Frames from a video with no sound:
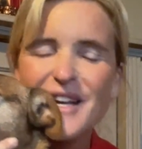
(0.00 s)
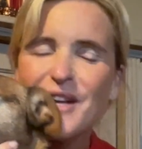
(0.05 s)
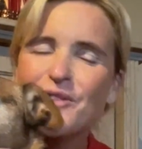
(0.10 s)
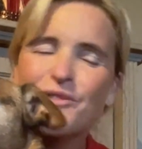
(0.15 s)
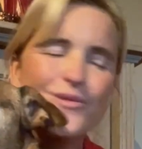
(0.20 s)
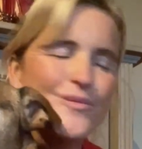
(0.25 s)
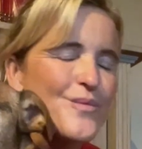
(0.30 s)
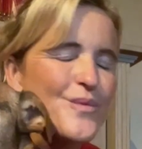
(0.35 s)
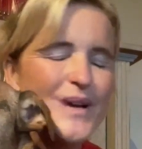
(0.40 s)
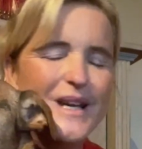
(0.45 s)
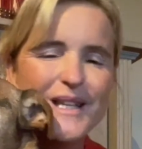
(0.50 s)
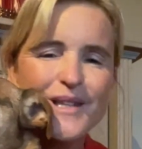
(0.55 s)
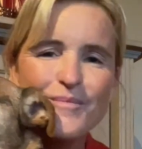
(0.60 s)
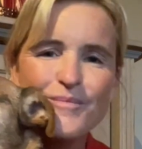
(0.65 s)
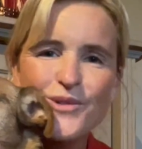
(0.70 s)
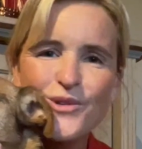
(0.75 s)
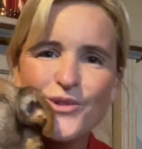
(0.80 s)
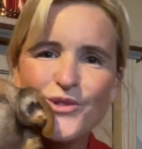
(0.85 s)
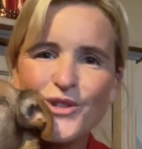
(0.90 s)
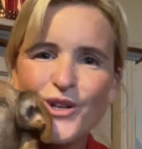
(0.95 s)
to bring the
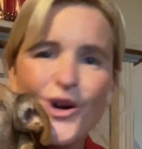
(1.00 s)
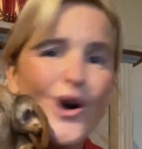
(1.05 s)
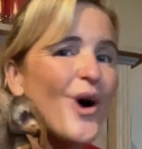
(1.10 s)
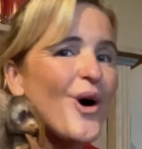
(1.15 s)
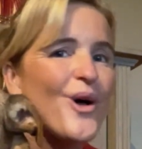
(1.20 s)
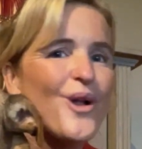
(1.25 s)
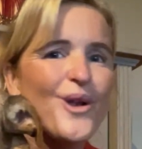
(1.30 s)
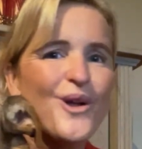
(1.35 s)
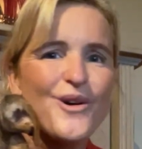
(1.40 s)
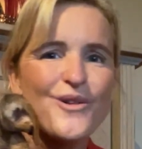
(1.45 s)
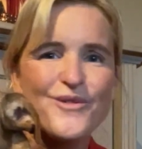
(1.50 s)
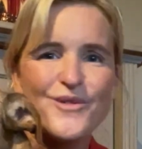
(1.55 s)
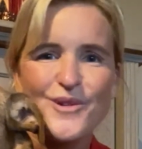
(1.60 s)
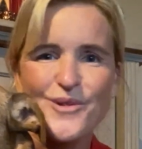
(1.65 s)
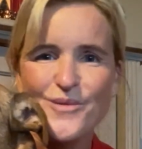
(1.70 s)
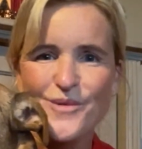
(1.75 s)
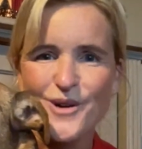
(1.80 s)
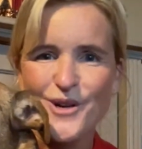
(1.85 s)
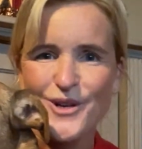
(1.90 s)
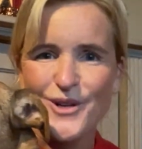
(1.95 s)
music all over the
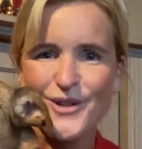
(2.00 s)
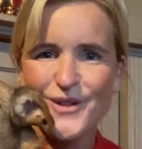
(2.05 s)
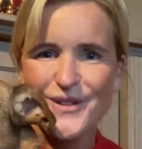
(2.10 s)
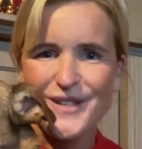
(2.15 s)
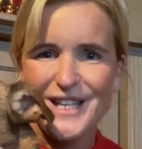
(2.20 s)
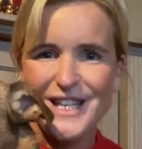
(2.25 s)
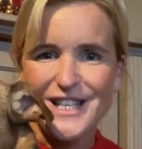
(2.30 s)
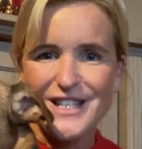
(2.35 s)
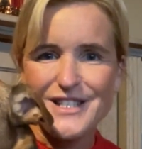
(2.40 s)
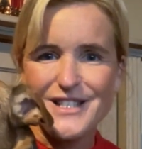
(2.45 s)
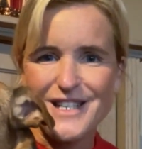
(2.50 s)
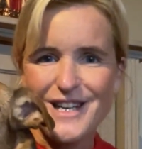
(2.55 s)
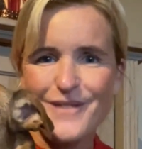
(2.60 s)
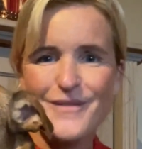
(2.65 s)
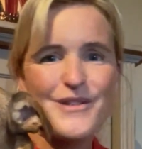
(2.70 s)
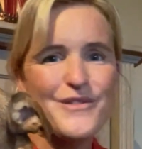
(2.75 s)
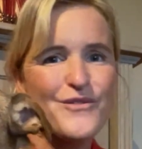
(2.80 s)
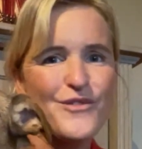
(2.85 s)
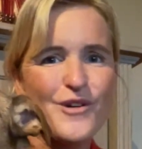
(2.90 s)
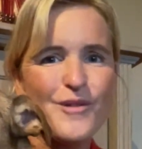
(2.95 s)
world, share
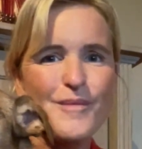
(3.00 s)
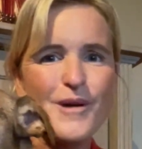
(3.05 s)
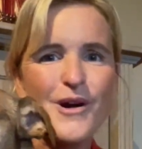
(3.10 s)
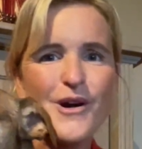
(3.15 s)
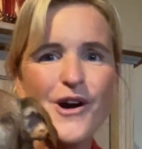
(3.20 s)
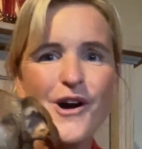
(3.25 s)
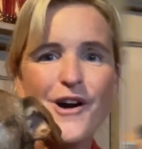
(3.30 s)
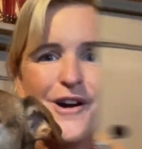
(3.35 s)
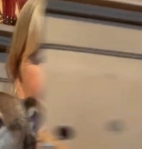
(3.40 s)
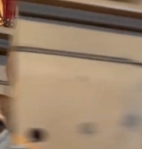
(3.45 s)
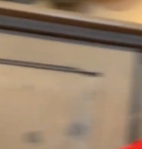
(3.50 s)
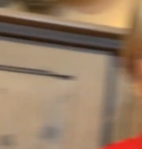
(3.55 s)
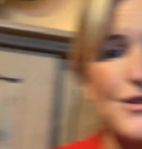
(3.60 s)
it from our heart.